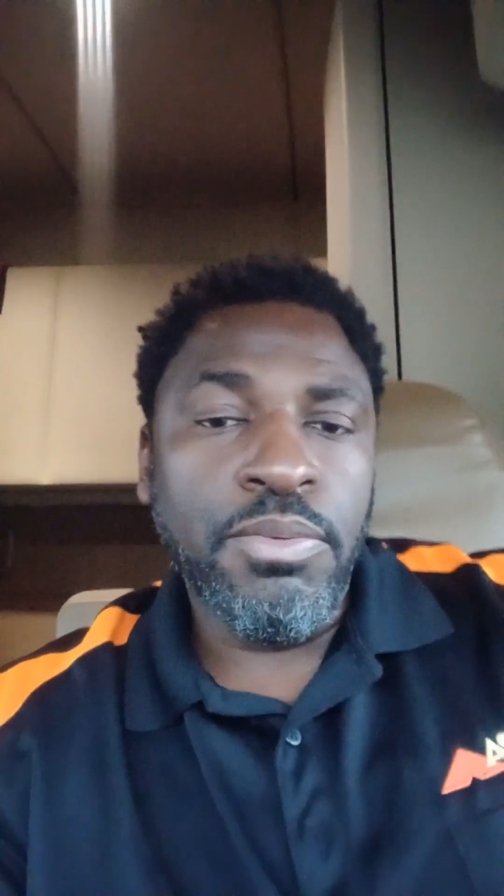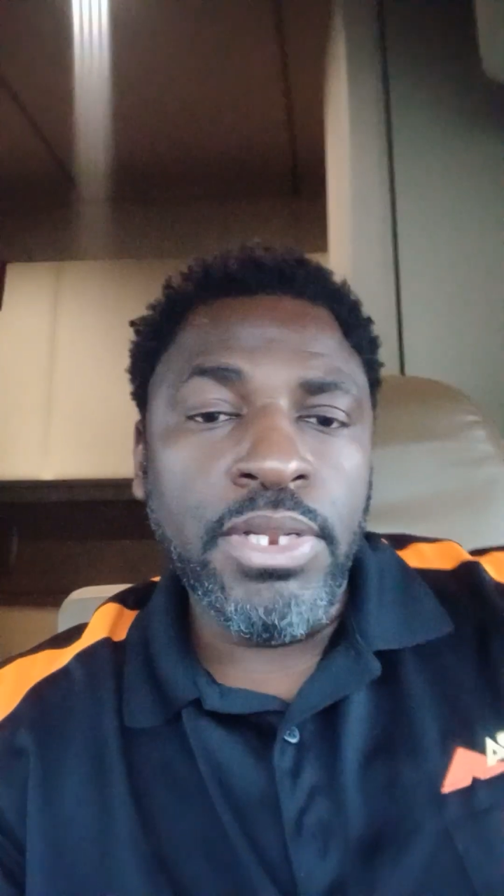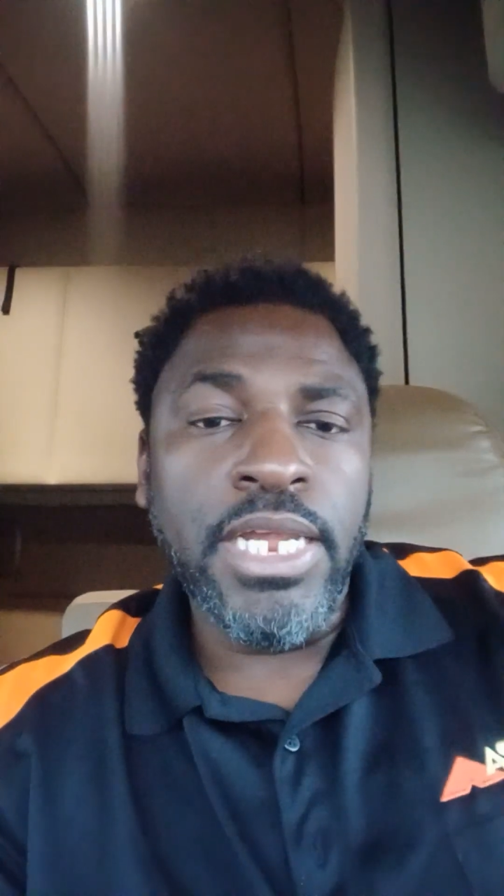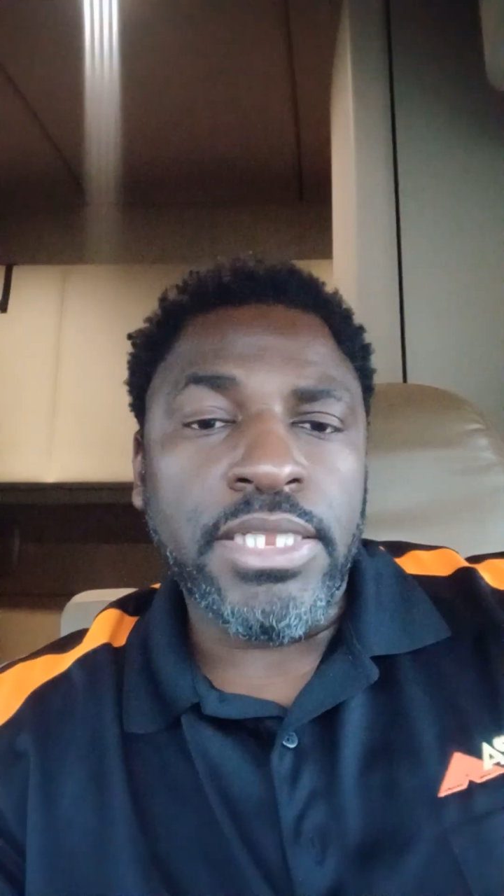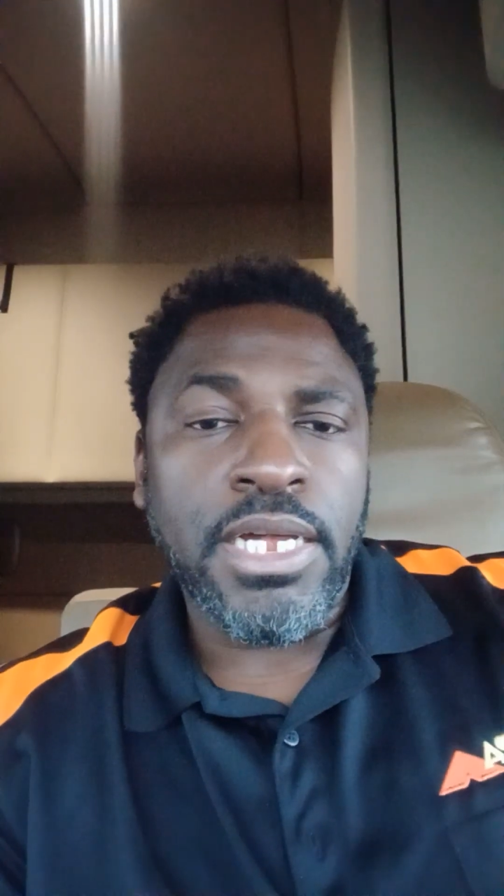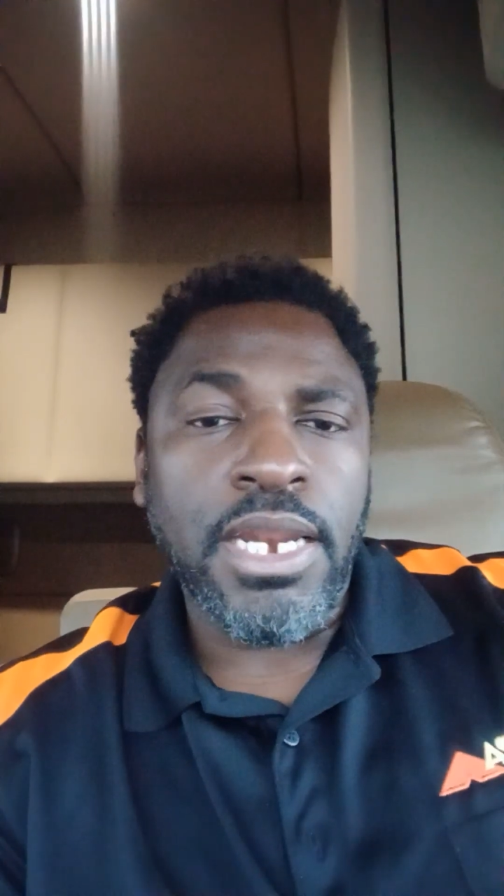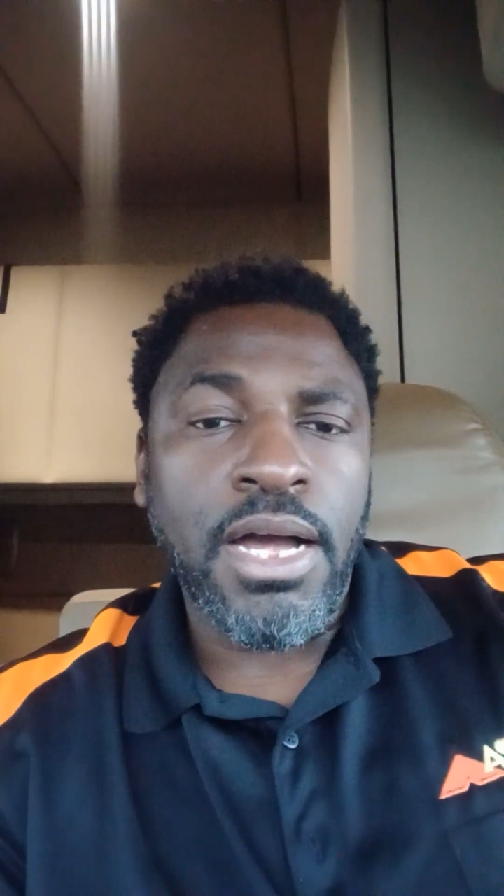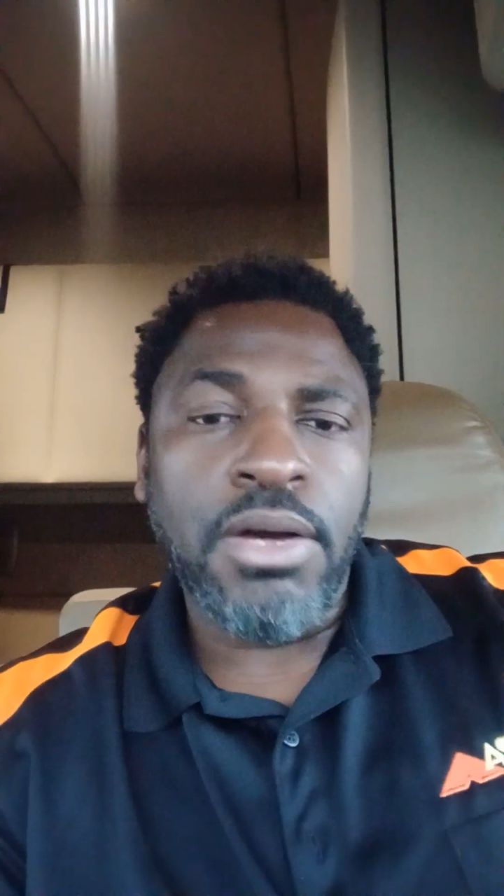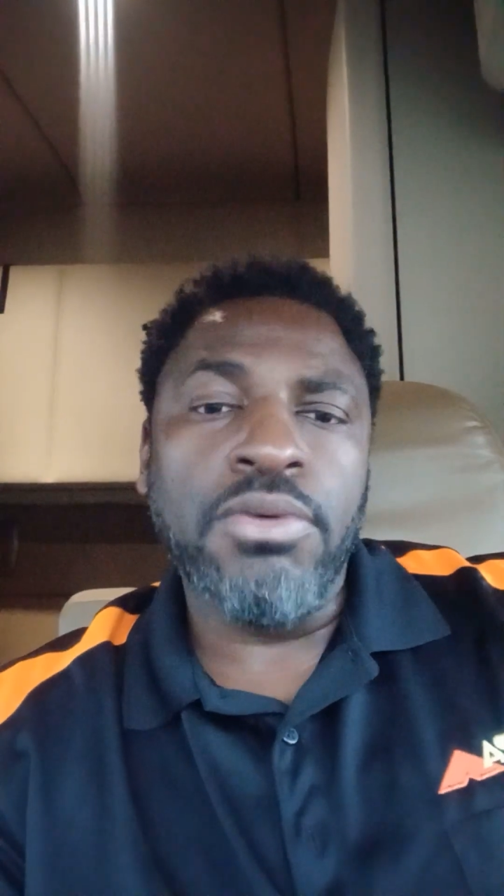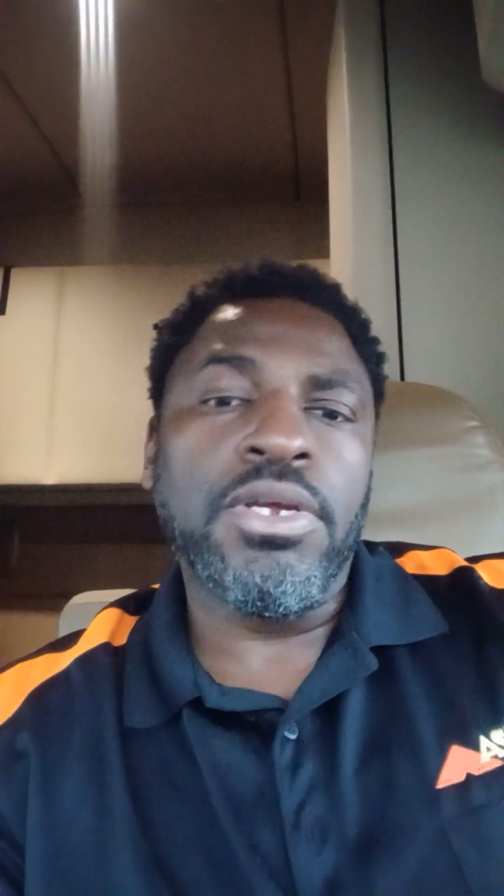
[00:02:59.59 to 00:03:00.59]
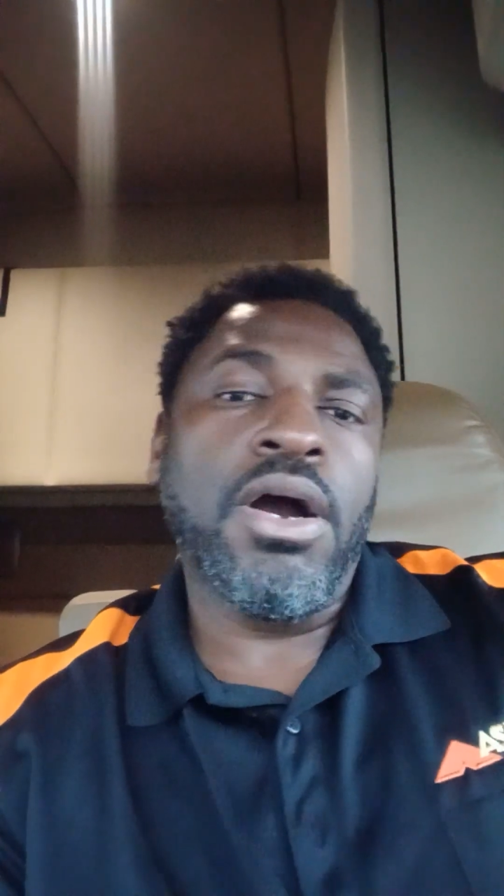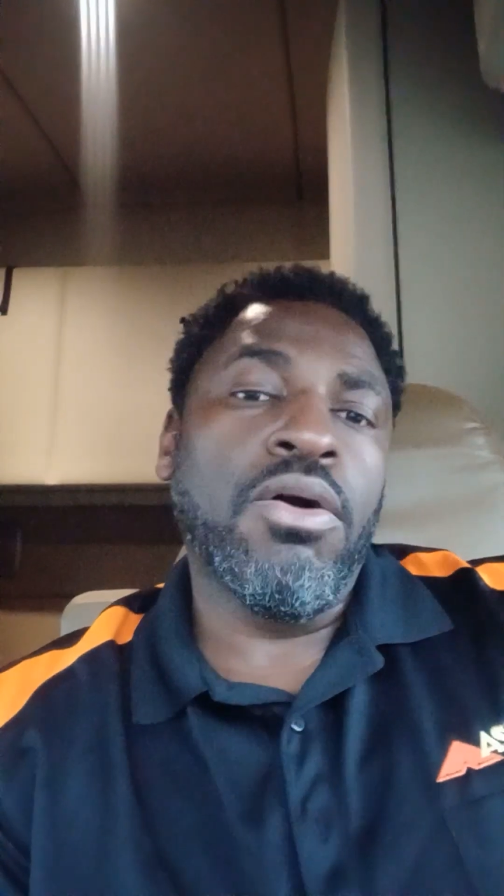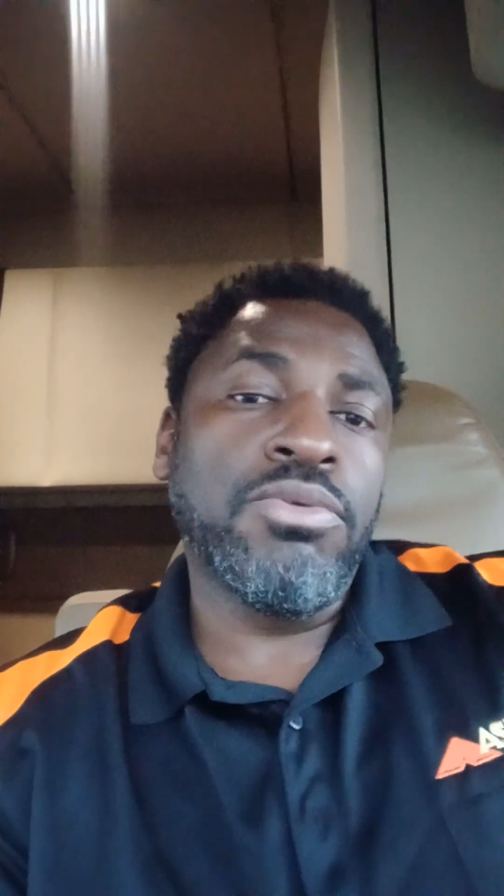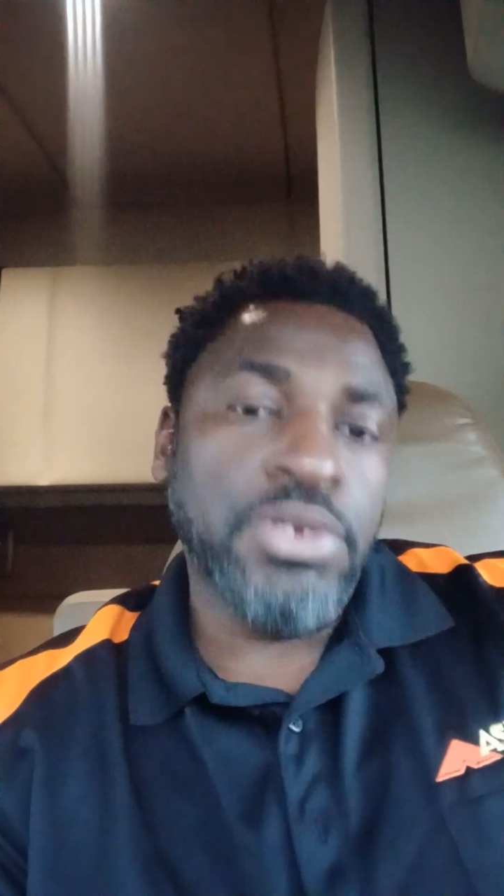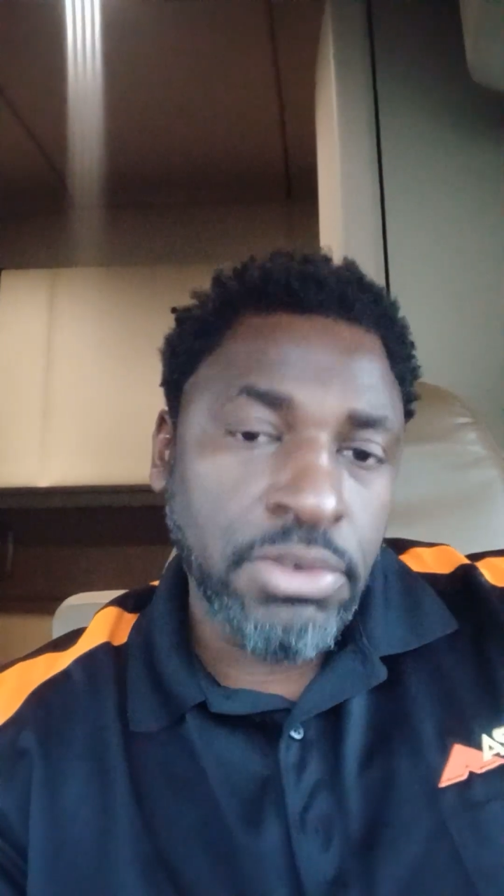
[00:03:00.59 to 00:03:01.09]
let the clock go to
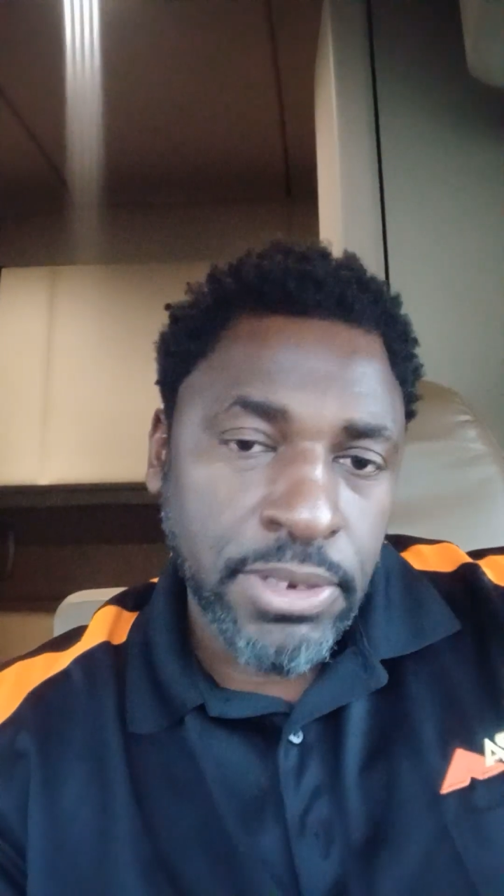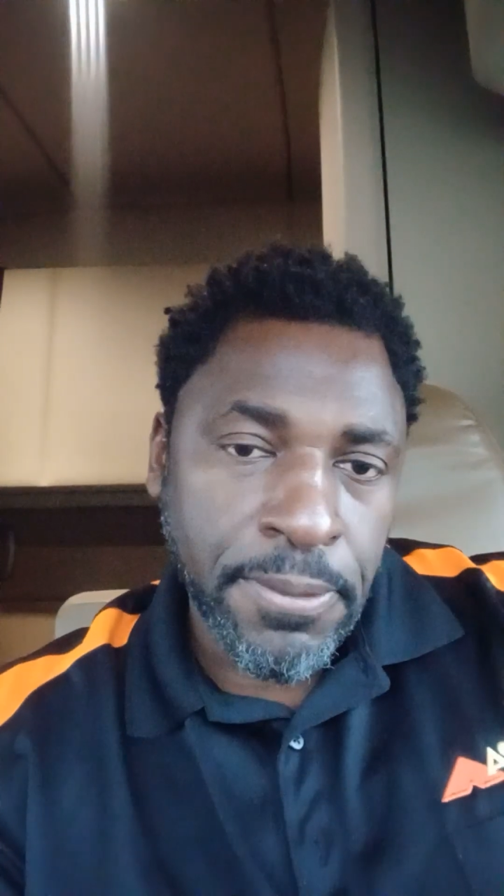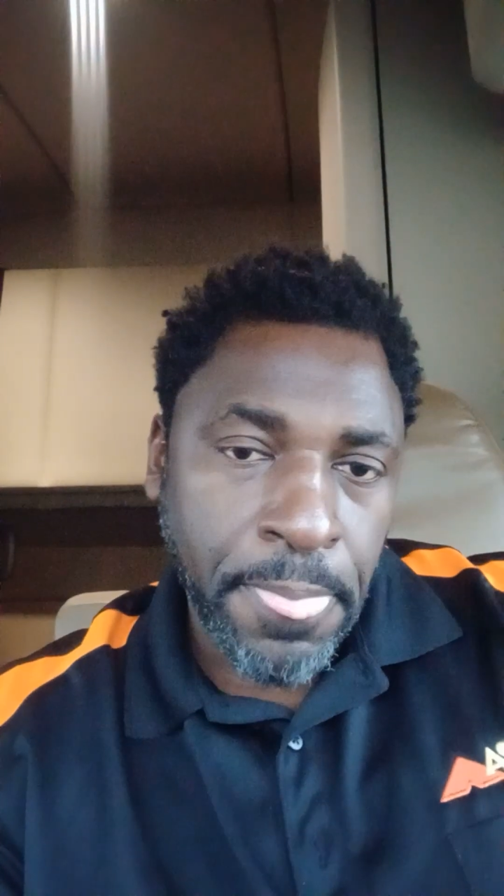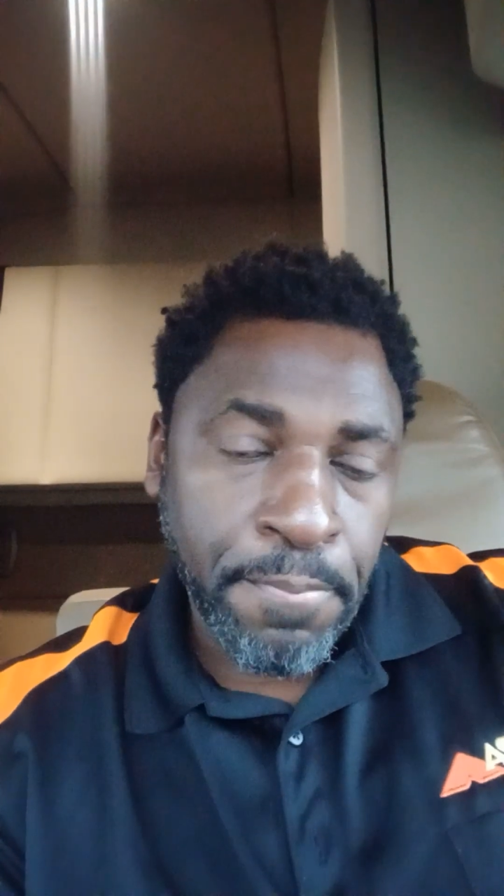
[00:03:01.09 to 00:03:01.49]
on duty.